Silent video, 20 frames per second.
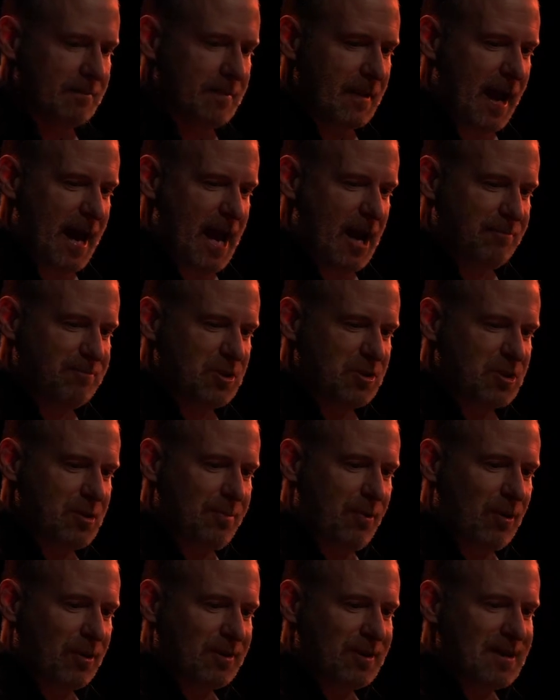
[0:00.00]
I help to
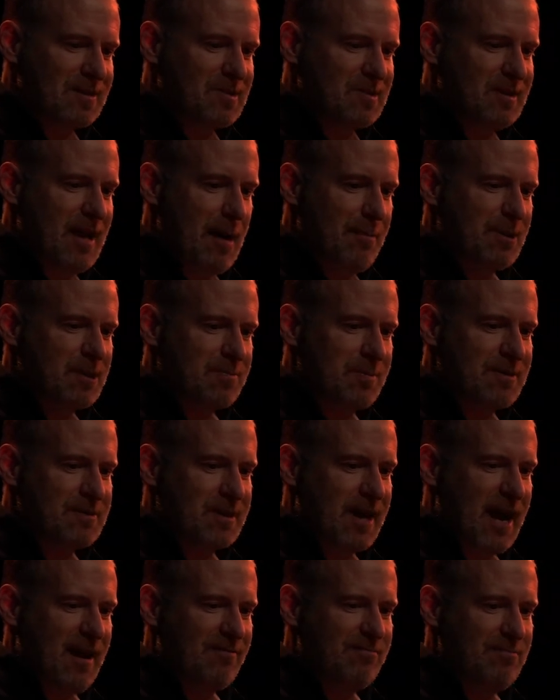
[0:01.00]
support the
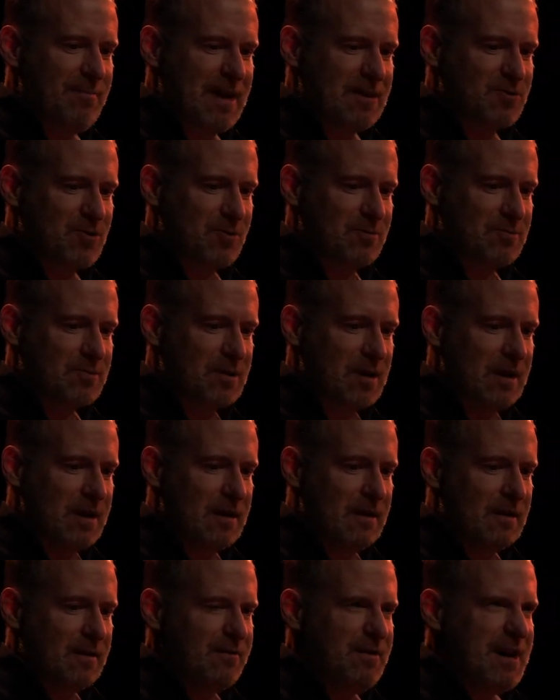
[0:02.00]
establishments I have mentioned.
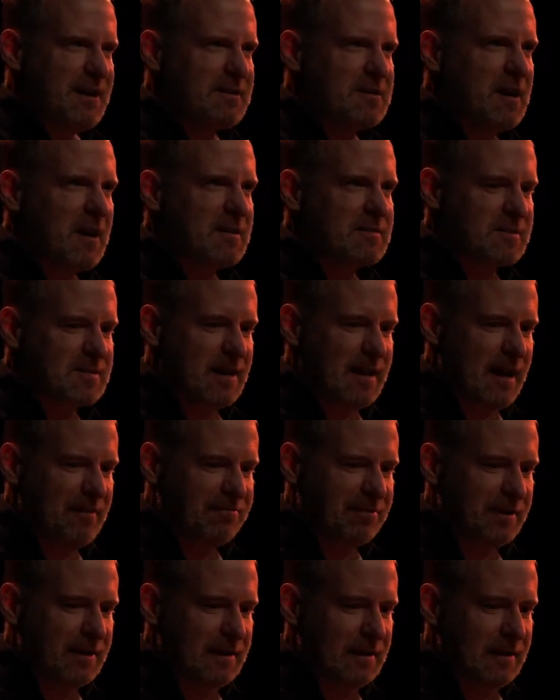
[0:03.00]
They cost
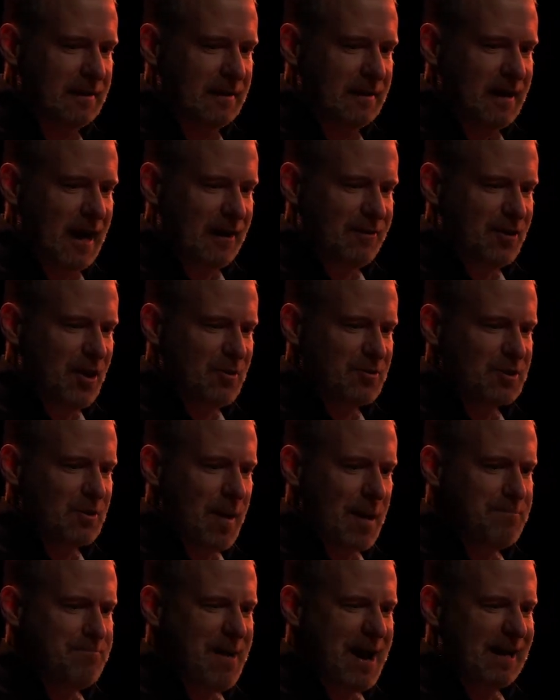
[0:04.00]
enough, and those who
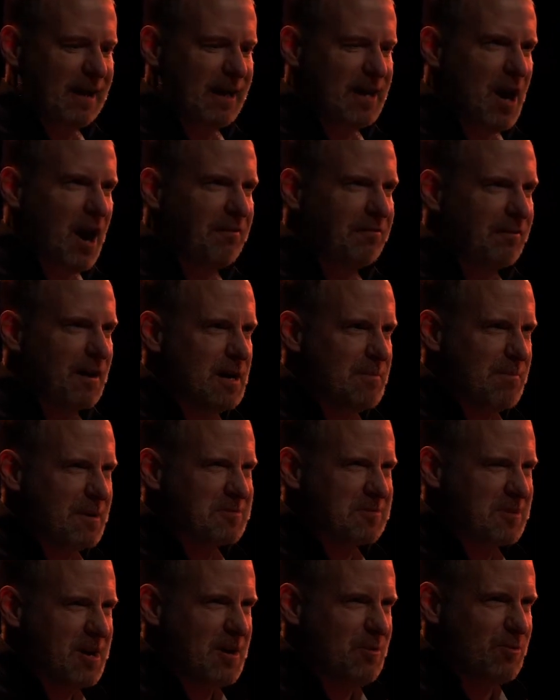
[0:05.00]
are badly off
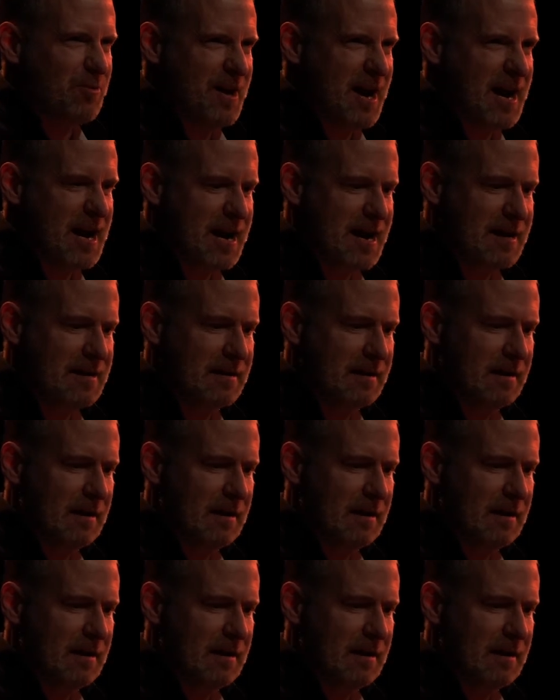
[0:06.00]
must go there."